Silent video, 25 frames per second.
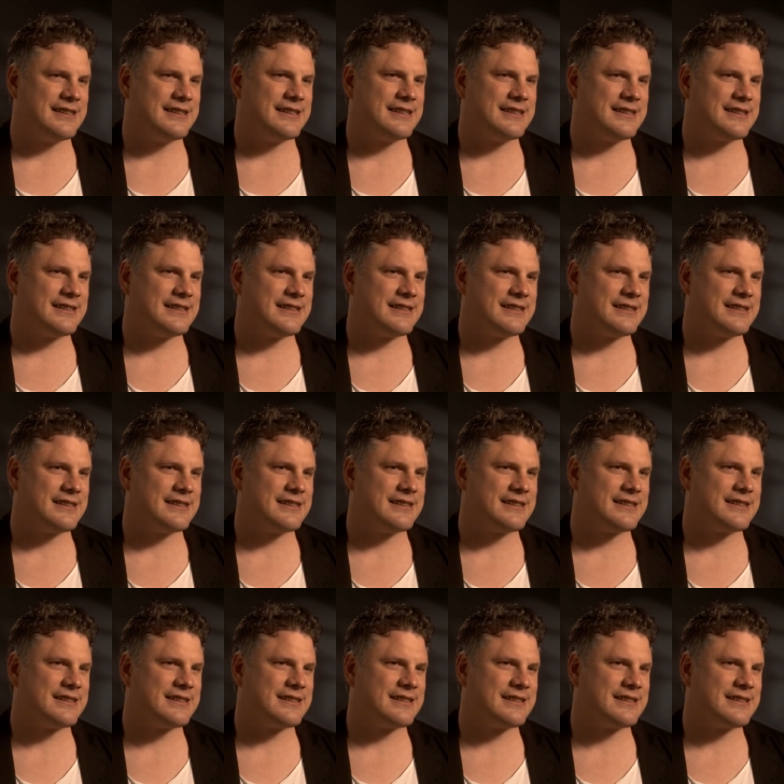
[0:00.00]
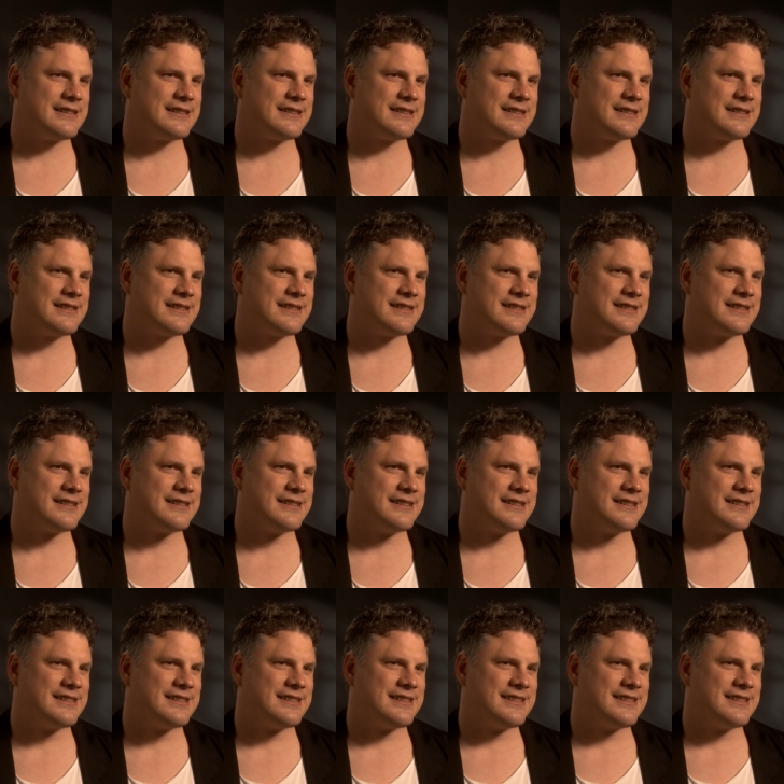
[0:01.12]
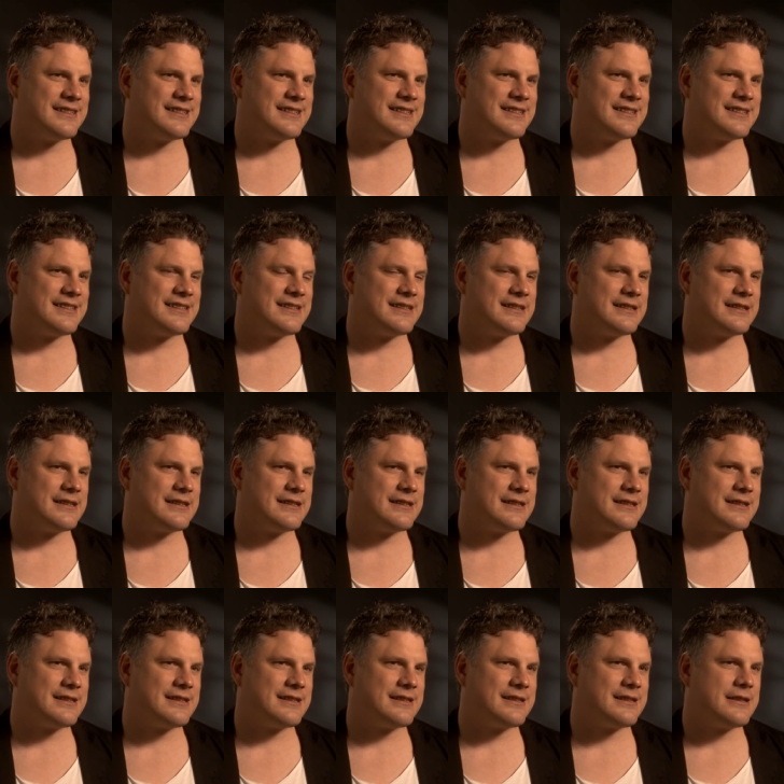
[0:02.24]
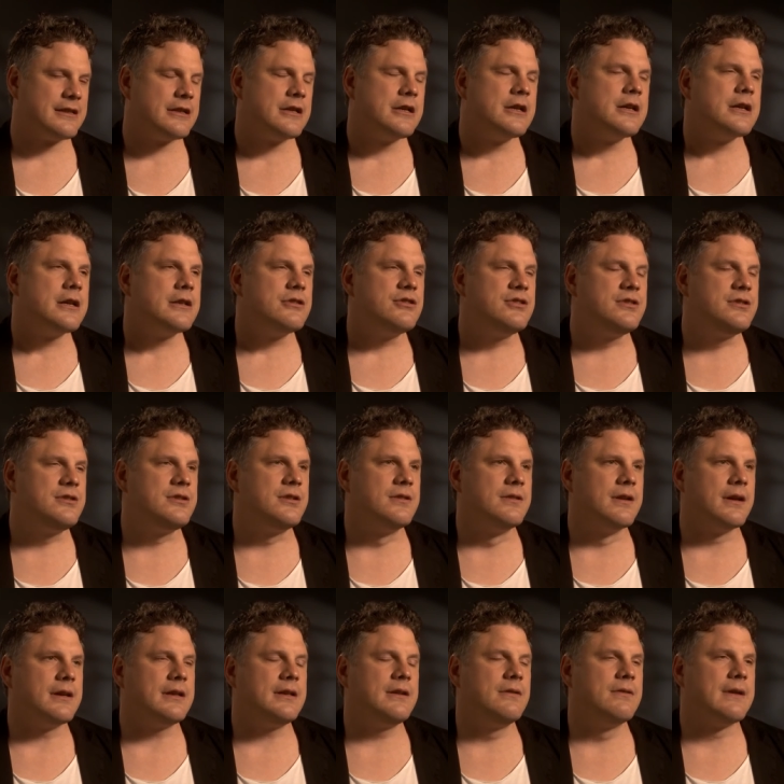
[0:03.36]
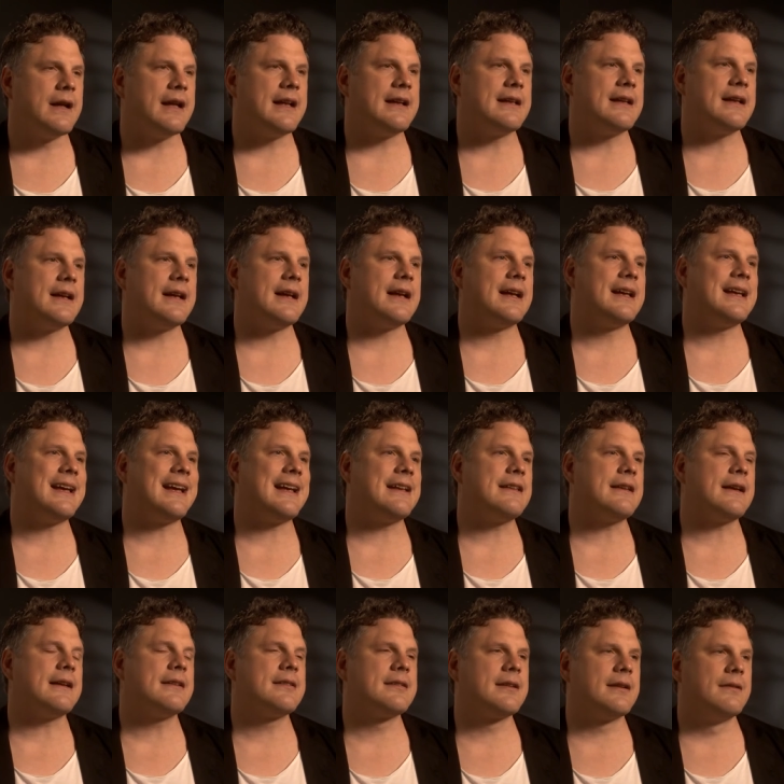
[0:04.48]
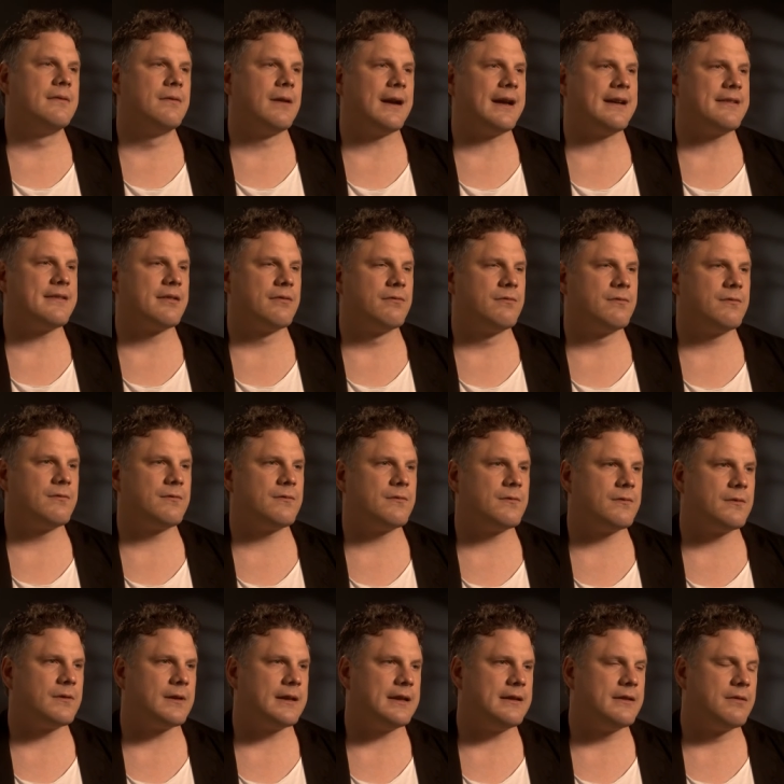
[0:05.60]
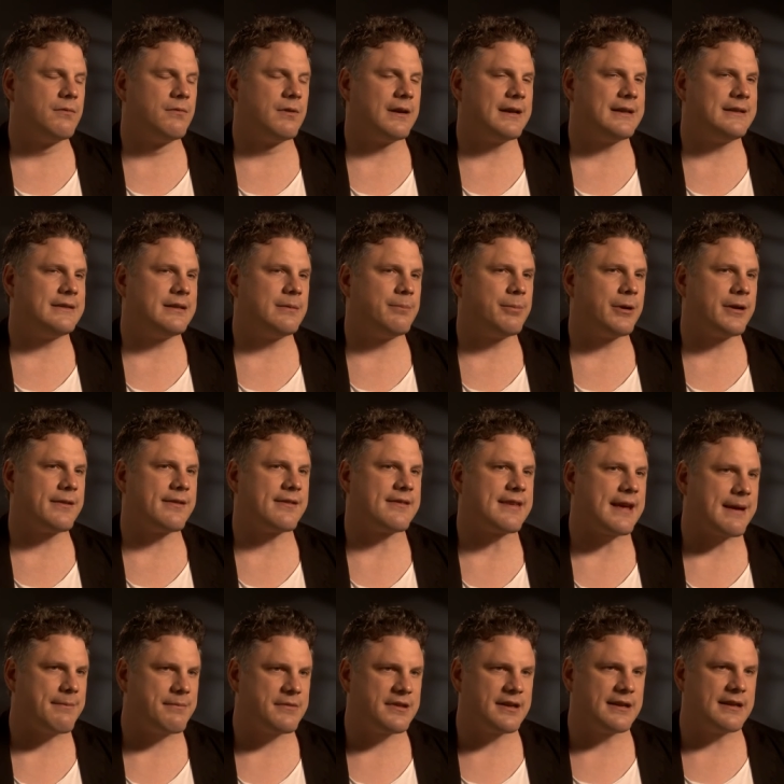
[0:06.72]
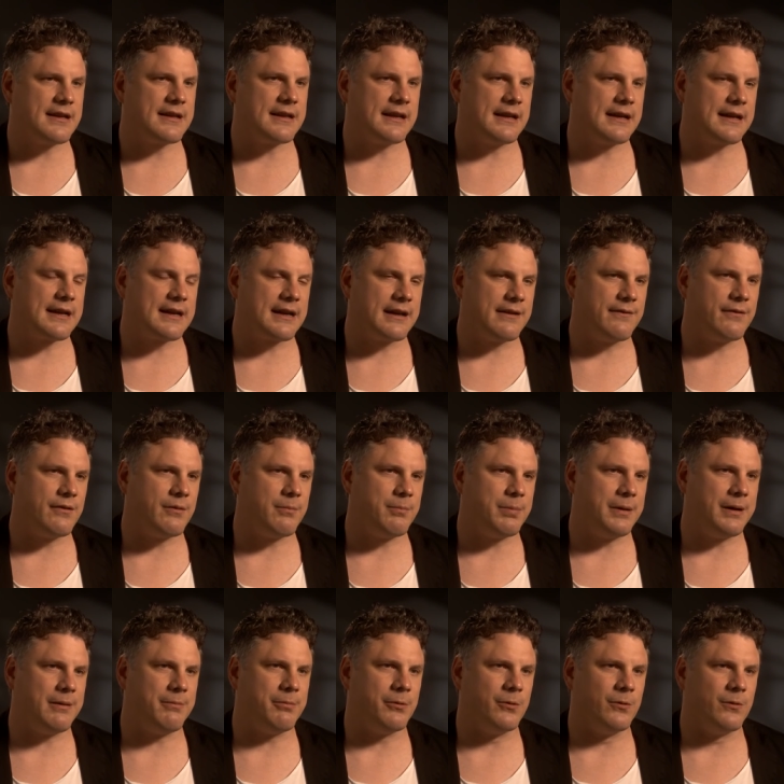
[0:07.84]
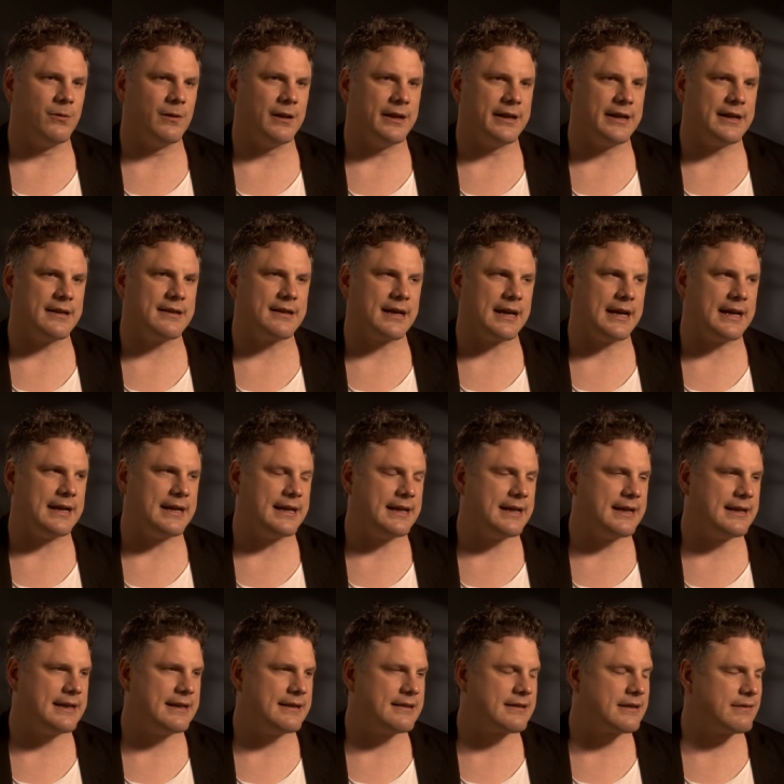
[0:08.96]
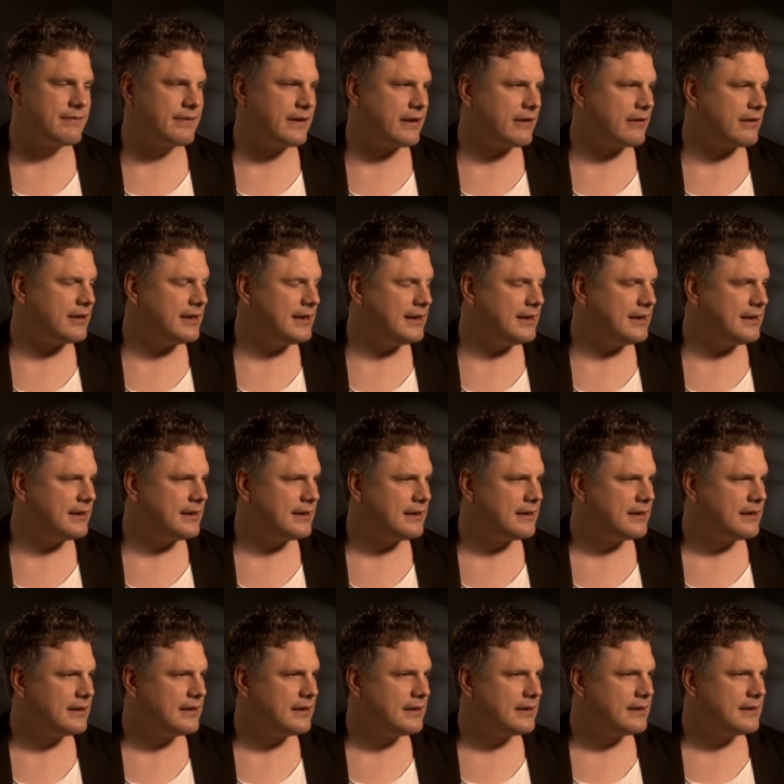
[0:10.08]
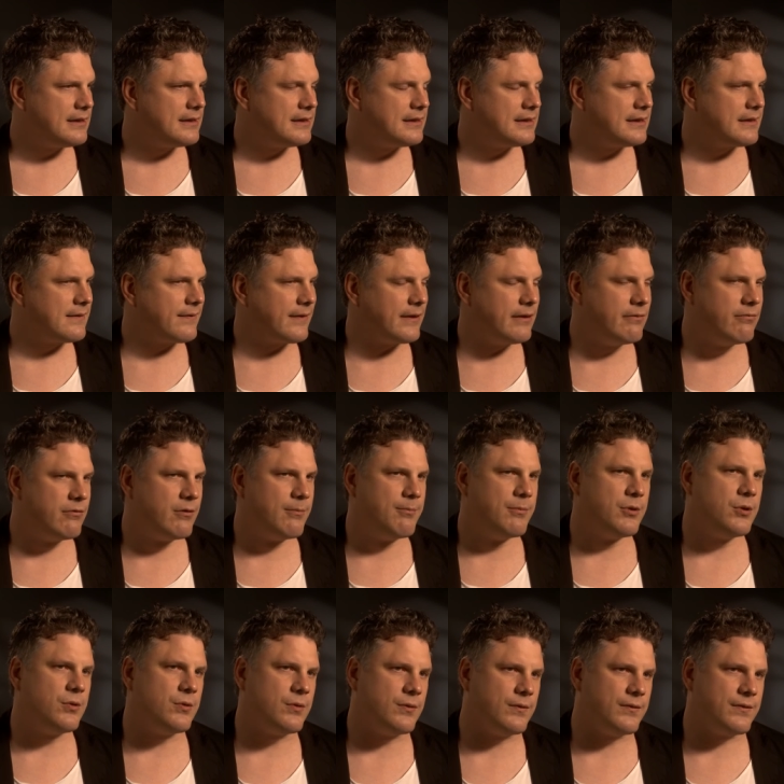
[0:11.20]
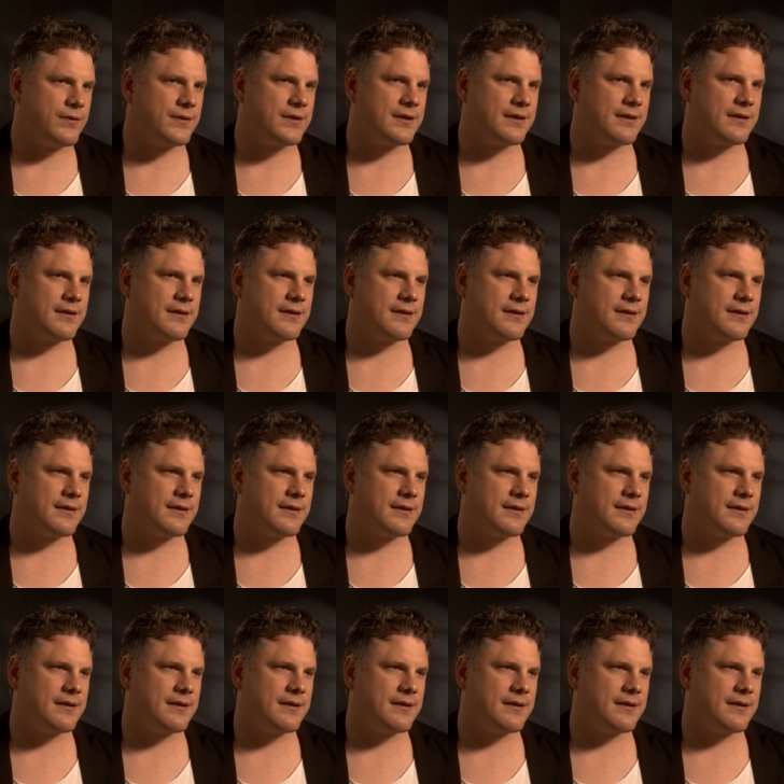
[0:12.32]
there was anything you and Ernest kind of set out that you suddenly thought, actually, let's know, pull you, back a, from that. As a, as a, the writing process happens in a, in a kind of a bubble, and it and it, and it's very, it's very removed.